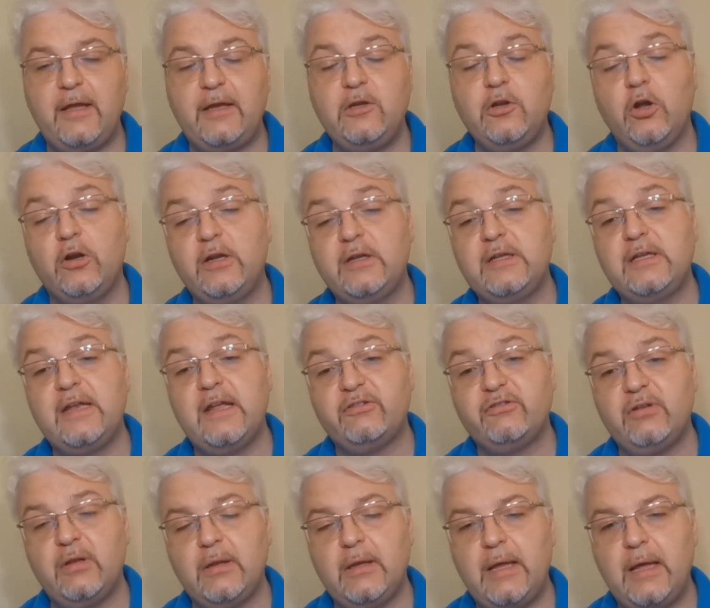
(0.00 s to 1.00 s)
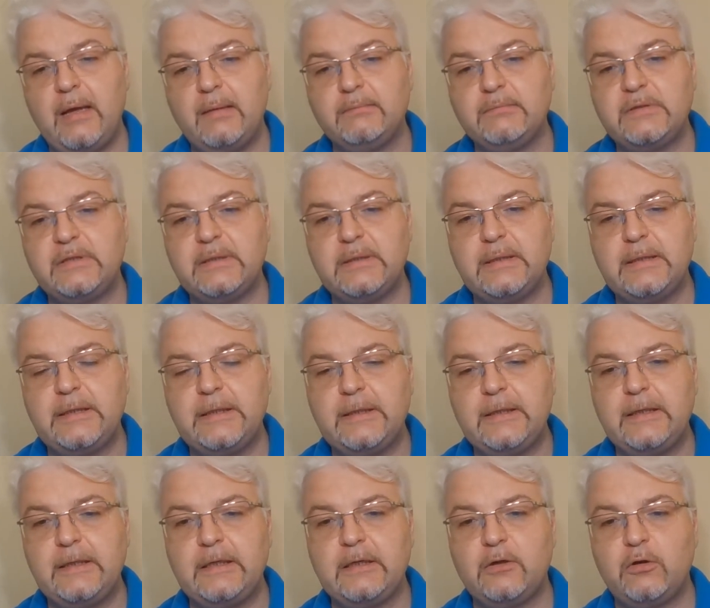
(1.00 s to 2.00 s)
and non-international armed
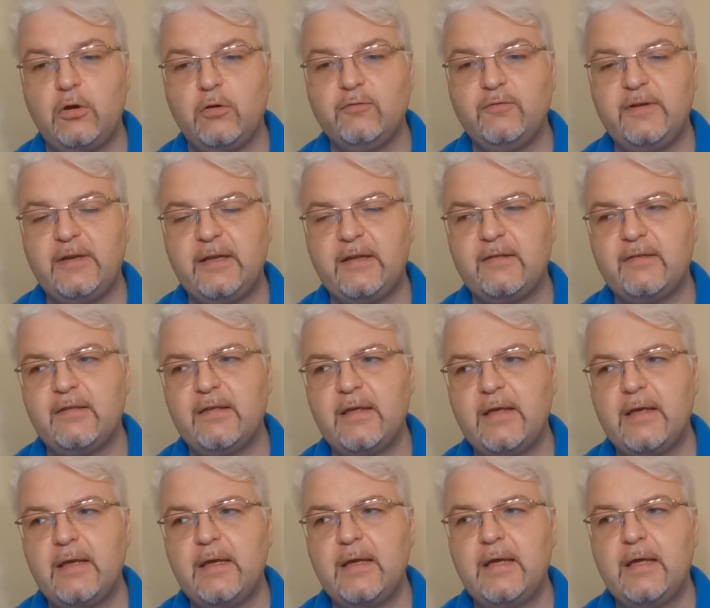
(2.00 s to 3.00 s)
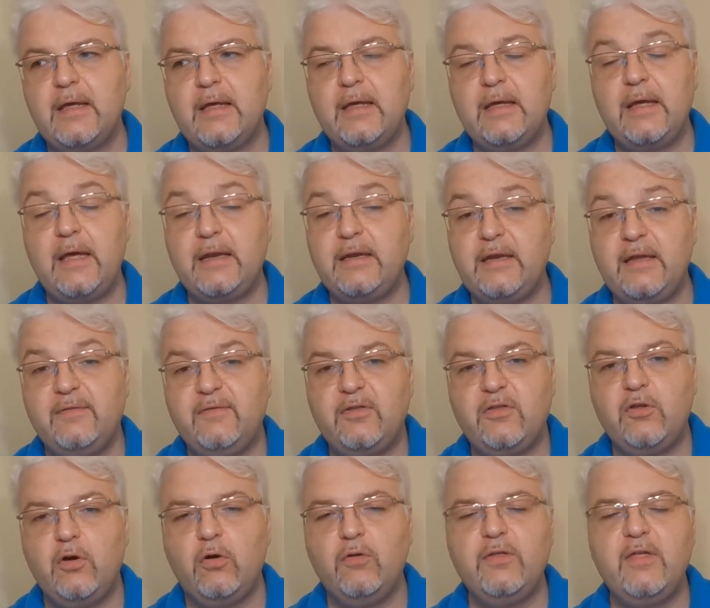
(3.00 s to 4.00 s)
conflicts. And even
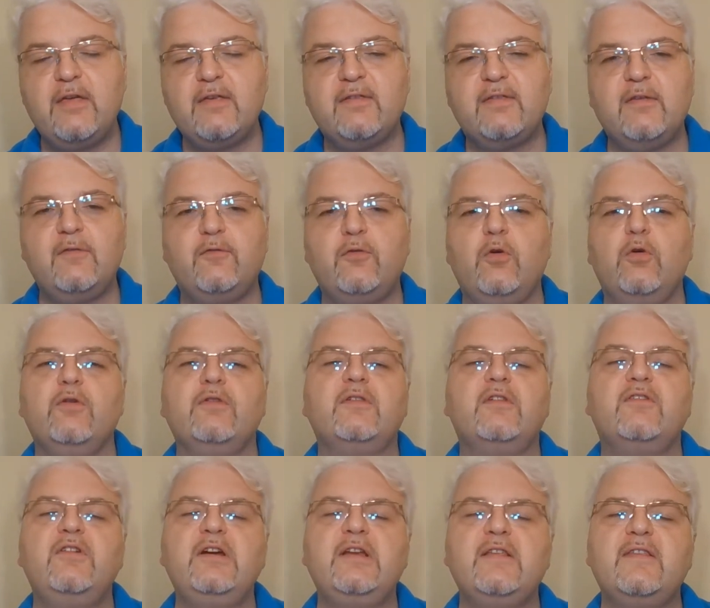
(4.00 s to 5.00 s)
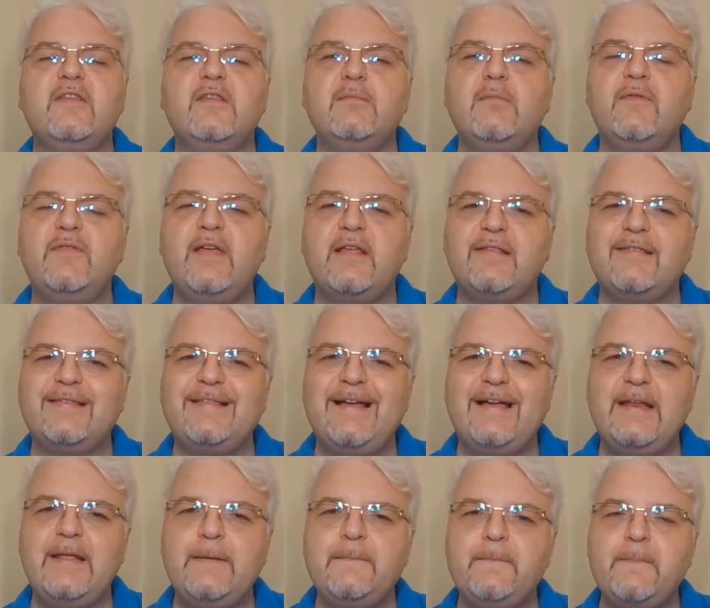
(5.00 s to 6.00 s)
though there's, of course, criticism of that
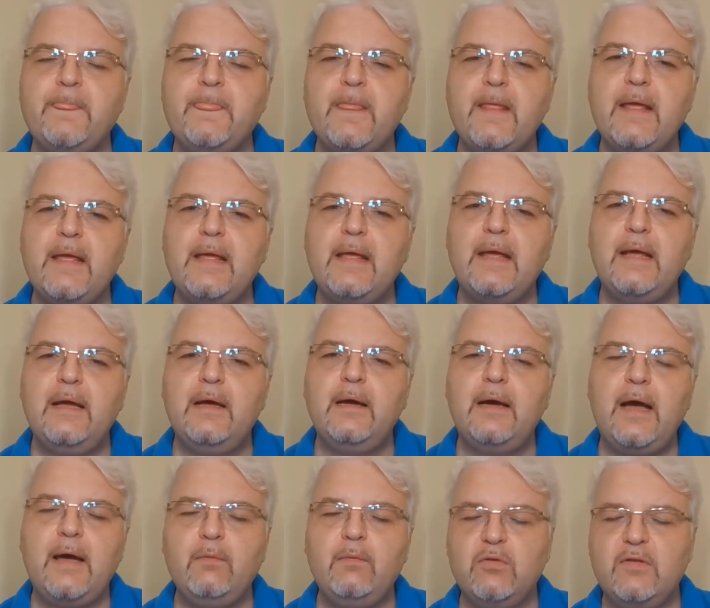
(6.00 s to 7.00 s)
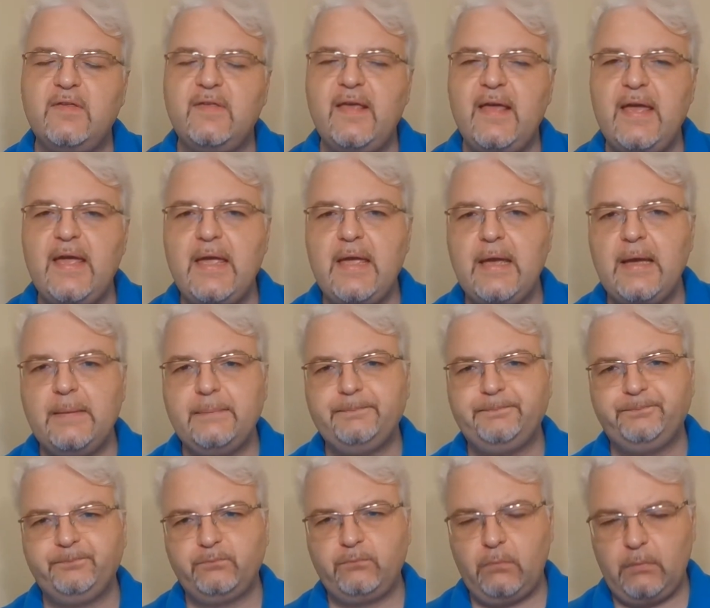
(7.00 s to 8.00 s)
study, I would say,
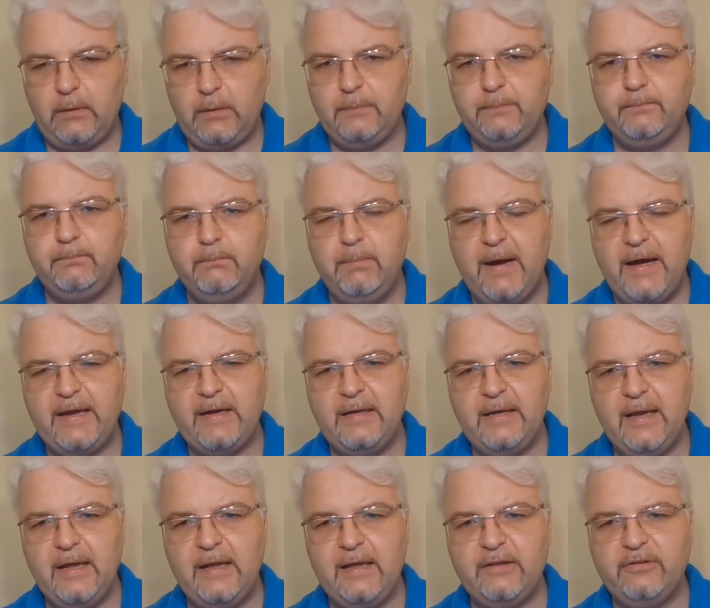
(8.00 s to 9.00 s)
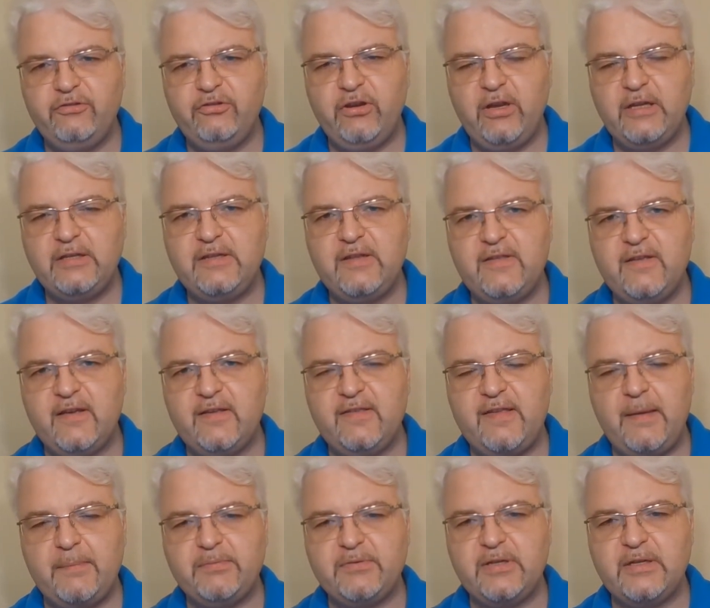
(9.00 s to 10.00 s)
by and large, it is
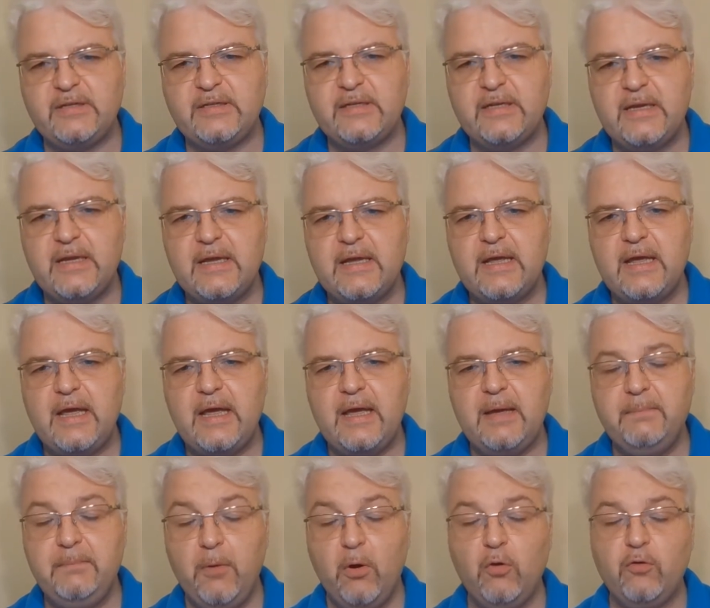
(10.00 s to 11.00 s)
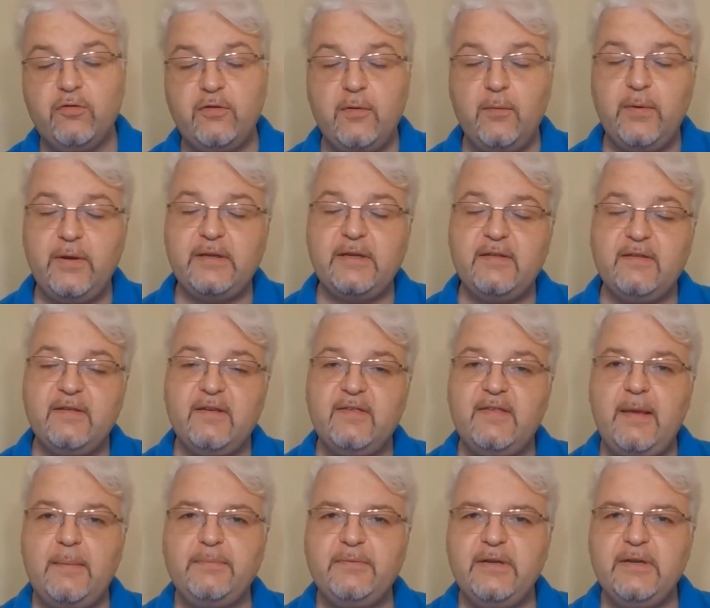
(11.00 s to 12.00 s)
accepted, and most of it is
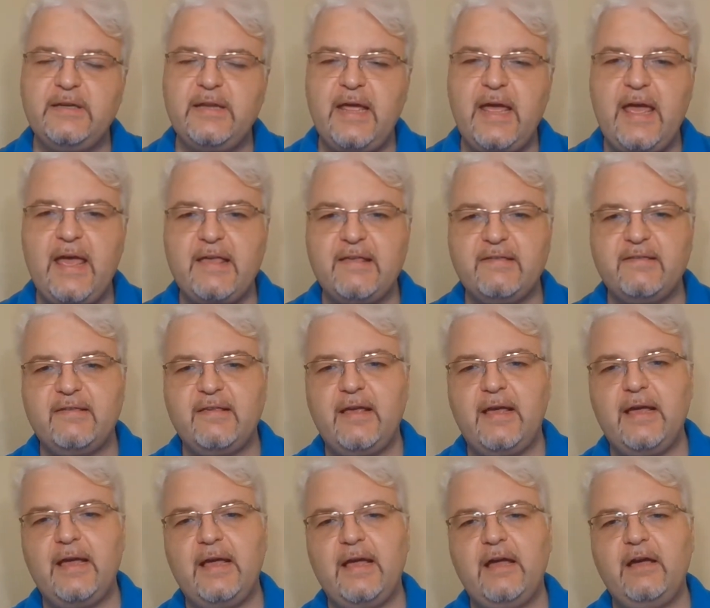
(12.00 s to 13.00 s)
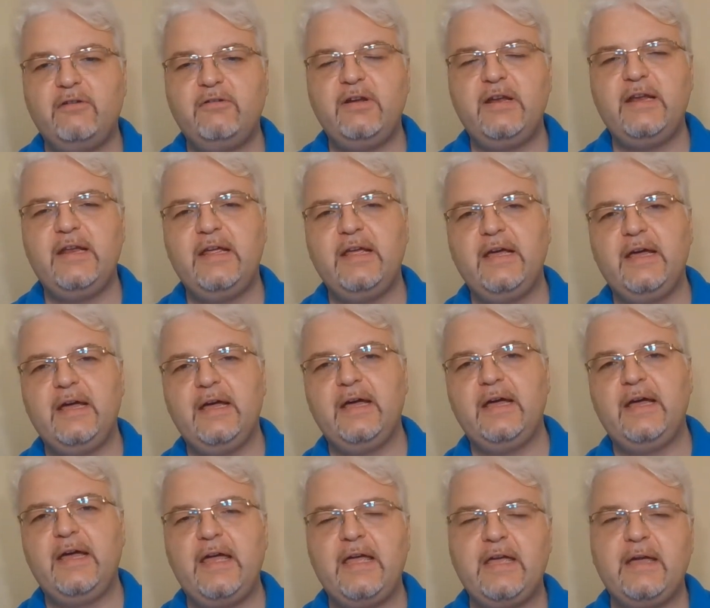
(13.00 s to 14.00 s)
accepted as really
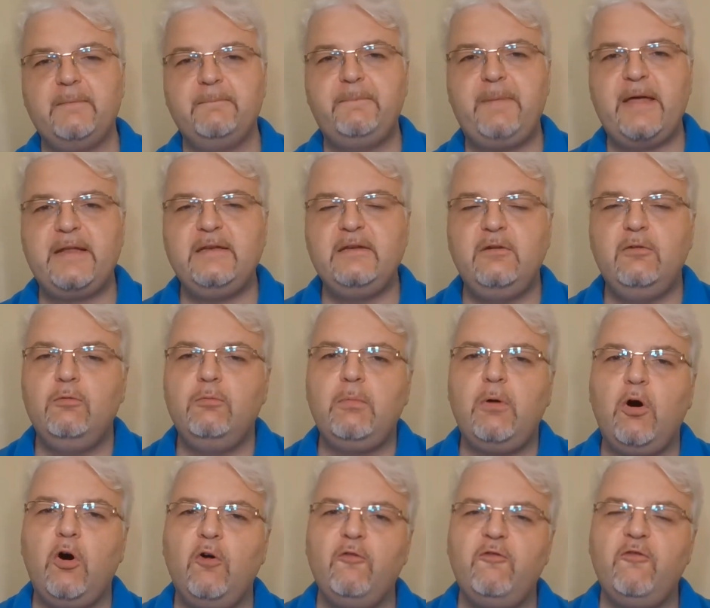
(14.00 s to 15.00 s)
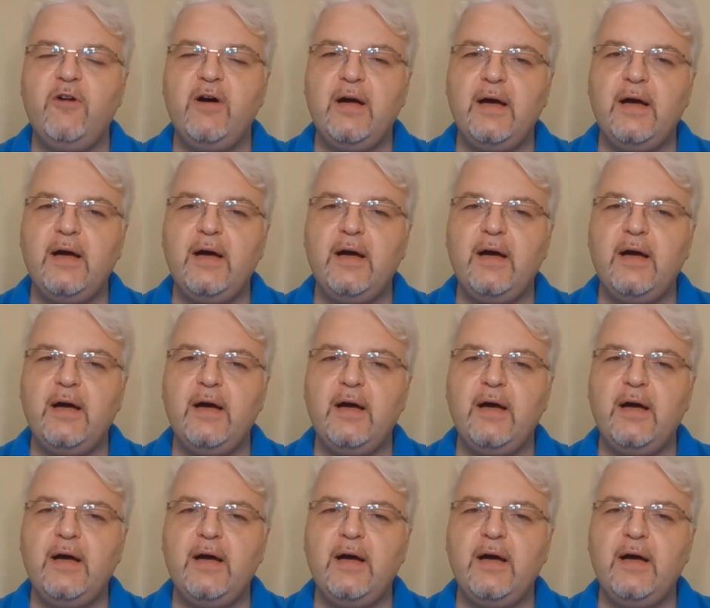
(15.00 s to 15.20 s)
a compendium of